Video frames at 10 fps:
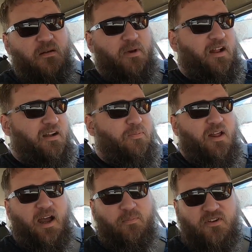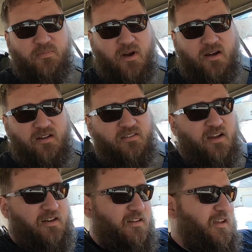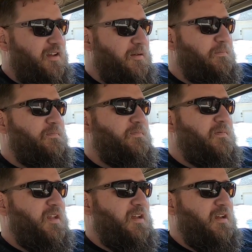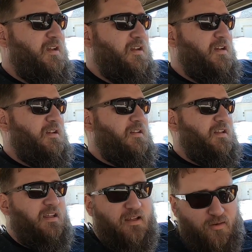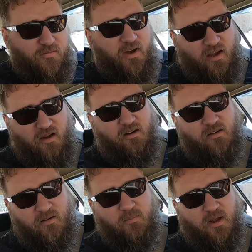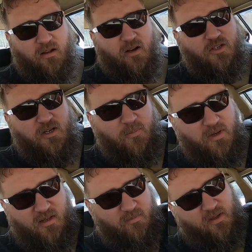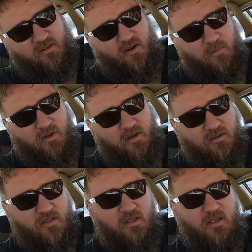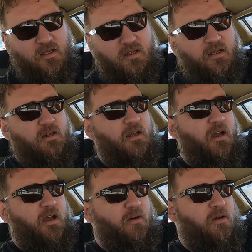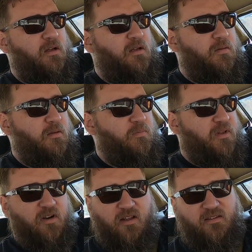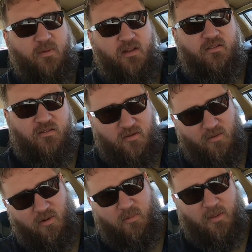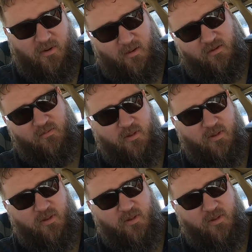But I'd like to put a Hyperspark. It's got the EFI on her by a large company that makes carburetors. But they're not sponsored, so they'll remain nameless.